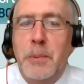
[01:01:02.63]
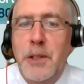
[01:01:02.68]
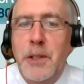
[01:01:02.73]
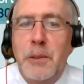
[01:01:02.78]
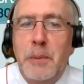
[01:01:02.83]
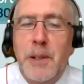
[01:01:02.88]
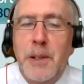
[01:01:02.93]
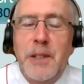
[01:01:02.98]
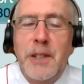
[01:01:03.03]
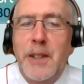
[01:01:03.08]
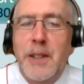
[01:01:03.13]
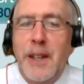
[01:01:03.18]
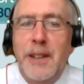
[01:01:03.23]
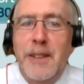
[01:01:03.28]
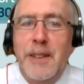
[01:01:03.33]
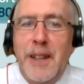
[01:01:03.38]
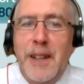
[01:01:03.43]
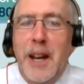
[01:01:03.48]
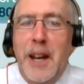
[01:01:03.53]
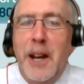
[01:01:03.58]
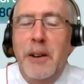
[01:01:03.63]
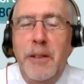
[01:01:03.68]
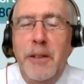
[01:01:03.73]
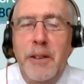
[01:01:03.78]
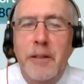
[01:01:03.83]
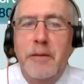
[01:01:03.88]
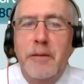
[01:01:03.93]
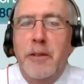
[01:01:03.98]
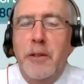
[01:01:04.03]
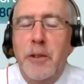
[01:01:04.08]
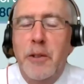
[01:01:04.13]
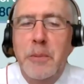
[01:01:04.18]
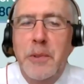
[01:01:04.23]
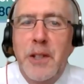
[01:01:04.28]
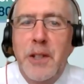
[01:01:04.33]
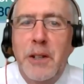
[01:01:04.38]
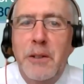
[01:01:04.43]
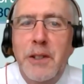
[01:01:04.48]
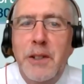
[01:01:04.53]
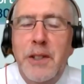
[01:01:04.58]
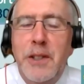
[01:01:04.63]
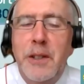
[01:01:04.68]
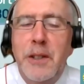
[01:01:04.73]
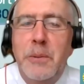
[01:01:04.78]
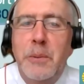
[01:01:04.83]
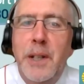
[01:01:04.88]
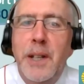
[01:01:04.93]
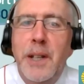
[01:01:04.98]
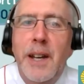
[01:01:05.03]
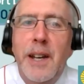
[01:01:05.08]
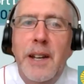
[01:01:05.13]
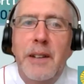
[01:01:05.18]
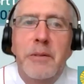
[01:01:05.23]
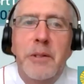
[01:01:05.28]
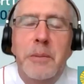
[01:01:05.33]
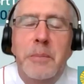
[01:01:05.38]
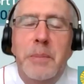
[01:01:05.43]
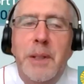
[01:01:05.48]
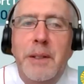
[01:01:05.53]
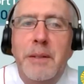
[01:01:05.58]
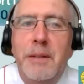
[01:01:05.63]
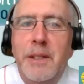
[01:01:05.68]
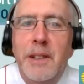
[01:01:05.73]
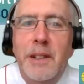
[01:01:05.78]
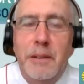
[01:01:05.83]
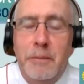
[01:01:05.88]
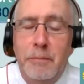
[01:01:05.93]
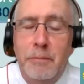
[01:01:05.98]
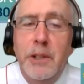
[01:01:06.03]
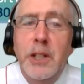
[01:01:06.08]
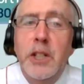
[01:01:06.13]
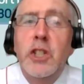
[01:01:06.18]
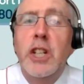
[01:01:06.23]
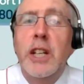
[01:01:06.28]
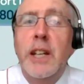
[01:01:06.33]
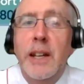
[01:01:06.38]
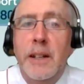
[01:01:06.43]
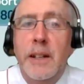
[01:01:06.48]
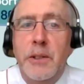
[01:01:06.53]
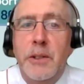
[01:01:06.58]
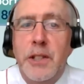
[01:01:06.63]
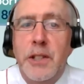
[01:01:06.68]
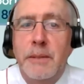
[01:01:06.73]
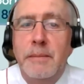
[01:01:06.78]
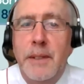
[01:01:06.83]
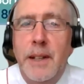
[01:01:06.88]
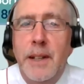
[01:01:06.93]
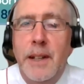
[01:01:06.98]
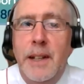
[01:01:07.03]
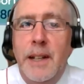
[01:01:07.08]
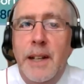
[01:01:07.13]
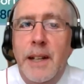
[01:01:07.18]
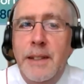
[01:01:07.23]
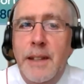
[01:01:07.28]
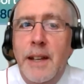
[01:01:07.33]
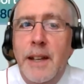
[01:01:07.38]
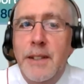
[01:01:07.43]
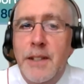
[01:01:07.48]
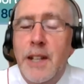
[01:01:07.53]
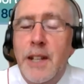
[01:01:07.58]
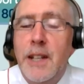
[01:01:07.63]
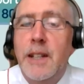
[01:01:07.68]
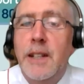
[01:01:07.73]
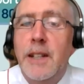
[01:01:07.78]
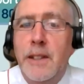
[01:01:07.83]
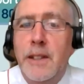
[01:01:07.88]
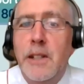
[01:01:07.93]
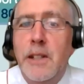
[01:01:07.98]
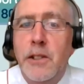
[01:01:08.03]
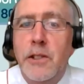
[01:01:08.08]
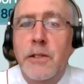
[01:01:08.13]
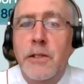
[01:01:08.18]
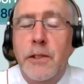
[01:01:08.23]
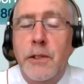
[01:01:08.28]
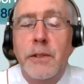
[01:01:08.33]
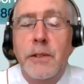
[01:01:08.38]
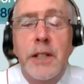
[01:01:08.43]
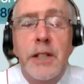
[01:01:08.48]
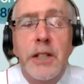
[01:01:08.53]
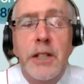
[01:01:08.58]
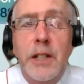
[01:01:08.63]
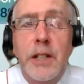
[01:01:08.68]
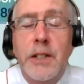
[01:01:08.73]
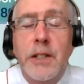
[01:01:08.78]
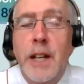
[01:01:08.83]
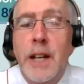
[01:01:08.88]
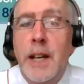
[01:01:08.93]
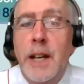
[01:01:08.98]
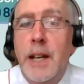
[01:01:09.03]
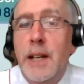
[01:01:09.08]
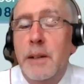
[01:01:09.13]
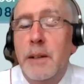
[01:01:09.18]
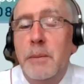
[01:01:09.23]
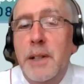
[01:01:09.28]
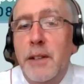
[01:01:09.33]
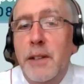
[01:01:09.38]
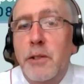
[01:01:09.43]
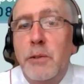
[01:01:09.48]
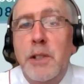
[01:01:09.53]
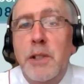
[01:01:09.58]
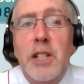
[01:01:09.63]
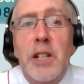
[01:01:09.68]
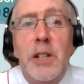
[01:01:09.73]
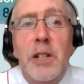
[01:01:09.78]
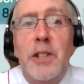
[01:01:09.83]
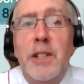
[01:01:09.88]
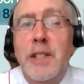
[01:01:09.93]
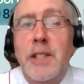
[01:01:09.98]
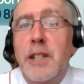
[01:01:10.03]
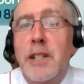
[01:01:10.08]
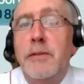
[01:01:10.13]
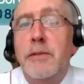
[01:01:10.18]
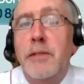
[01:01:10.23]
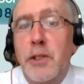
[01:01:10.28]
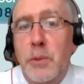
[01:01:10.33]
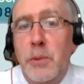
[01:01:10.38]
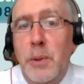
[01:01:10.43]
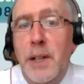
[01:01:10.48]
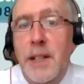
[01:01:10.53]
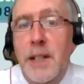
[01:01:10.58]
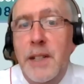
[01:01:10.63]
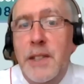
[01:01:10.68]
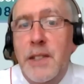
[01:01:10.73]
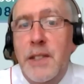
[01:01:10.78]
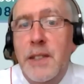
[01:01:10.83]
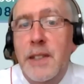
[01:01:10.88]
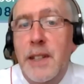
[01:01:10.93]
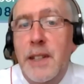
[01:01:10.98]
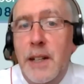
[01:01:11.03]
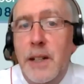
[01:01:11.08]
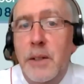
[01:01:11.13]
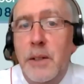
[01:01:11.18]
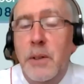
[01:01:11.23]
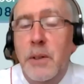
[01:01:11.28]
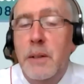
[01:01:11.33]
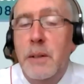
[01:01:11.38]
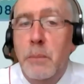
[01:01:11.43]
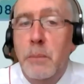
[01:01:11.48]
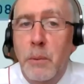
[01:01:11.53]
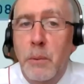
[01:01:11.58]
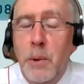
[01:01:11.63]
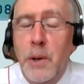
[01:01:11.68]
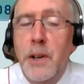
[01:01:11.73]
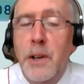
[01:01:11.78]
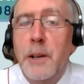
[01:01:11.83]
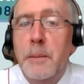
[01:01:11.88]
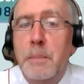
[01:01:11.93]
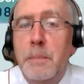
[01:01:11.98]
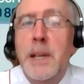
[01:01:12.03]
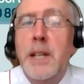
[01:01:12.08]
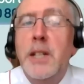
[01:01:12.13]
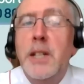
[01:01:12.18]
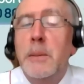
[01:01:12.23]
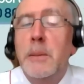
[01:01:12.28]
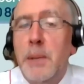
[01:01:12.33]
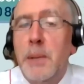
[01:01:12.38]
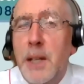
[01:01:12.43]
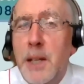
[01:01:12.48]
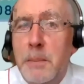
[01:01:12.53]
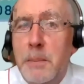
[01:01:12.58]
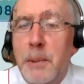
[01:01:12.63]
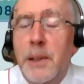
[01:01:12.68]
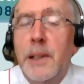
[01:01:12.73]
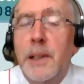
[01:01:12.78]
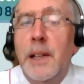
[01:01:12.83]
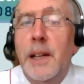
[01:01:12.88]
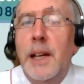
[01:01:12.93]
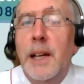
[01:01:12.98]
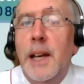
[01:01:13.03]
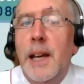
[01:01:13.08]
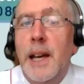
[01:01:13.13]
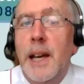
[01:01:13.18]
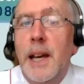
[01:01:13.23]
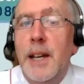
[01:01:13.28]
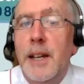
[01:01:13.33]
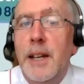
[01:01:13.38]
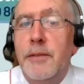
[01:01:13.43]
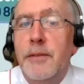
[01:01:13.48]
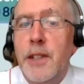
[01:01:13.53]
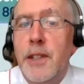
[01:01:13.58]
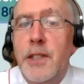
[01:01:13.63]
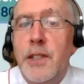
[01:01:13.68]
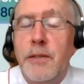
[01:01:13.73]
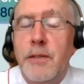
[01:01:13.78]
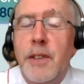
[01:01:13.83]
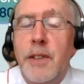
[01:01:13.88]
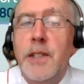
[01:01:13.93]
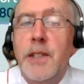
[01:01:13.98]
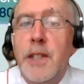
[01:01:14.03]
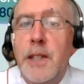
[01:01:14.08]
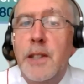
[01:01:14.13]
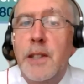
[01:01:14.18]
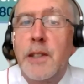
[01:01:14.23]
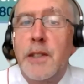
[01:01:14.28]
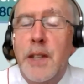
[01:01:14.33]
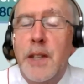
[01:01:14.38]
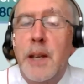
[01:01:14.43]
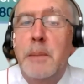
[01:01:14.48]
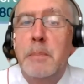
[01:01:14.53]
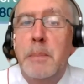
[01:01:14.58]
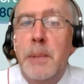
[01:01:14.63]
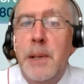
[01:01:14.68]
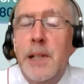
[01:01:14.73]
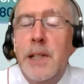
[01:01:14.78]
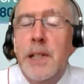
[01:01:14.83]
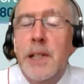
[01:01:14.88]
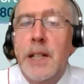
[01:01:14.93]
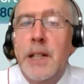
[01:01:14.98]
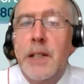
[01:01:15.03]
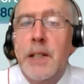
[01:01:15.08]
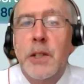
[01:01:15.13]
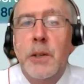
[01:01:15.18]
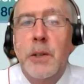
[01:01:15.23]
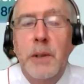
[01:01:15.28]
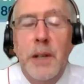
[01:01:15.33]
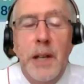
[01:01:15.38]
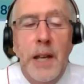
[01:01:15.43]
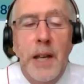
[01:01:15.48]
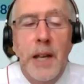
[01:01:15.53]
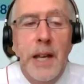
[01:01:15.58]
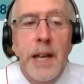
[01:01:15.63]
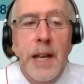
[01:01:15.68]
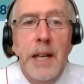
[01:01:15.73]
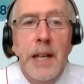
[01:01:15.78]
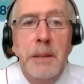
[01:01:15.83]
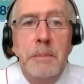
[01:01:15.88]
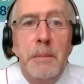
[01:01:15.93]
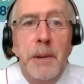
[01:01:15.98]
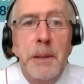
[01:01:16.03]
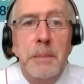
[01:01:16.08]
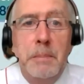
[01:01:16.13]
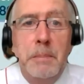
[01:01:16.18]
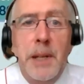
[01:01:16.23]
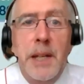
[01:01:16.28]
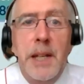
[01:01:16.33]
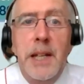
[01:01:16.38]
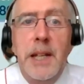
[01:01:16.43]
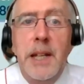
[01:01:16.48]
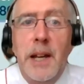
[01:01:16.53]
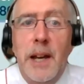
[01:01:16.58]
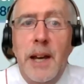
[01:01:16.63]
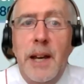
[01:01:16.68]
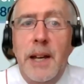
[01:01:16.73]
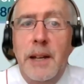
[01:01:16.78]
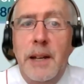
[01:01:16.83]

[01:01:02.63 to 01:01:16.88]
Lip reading: principles and the care and inform series that we have would be like reaching out and taking the initiative to reach out. We have to reach out in different ways. Now, we're not meeting people face to face in the same building. So it might be